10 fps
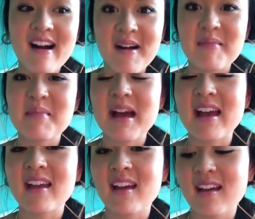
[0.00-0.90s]
um,
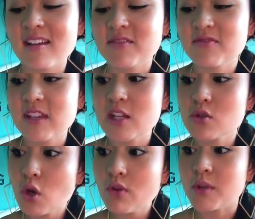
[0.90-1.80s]
my uh, video
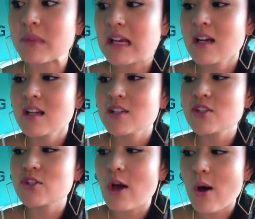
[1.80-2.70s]
is over.
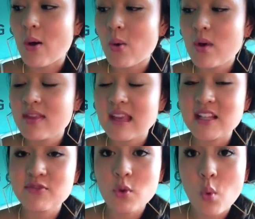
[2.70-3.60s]
So,
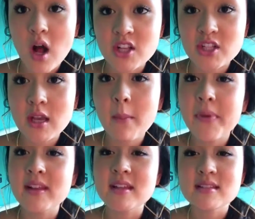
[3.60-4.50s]
thanks for watching.
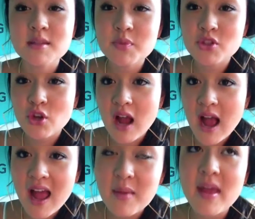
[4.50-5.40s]
Please
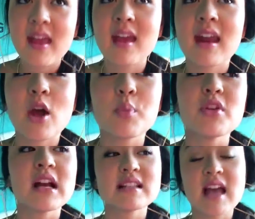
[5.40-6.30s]
subscribe, and I hope you
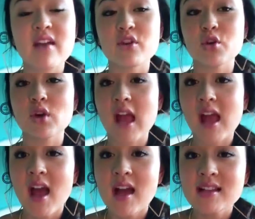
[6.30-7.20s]
guys have a great
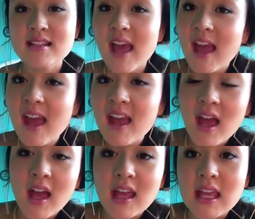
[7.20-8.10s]
day,
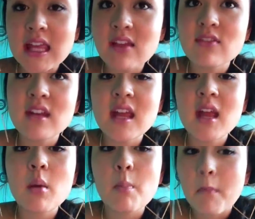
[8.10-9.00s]

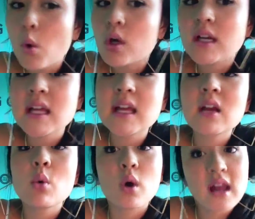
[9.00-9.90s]
evening,
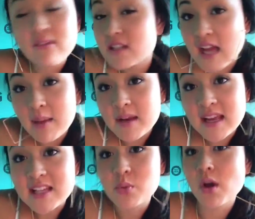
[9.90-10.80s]
morning, whatever time it
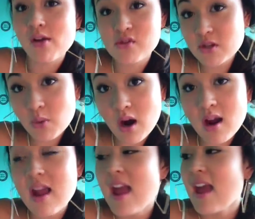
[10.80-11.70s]
is, wherever you
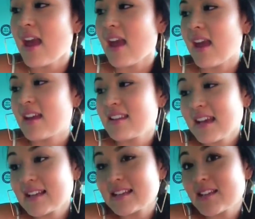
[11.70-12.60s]
are. And
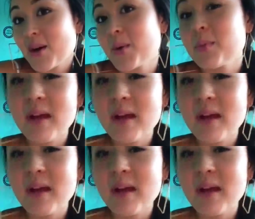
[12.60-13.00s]
yeah, so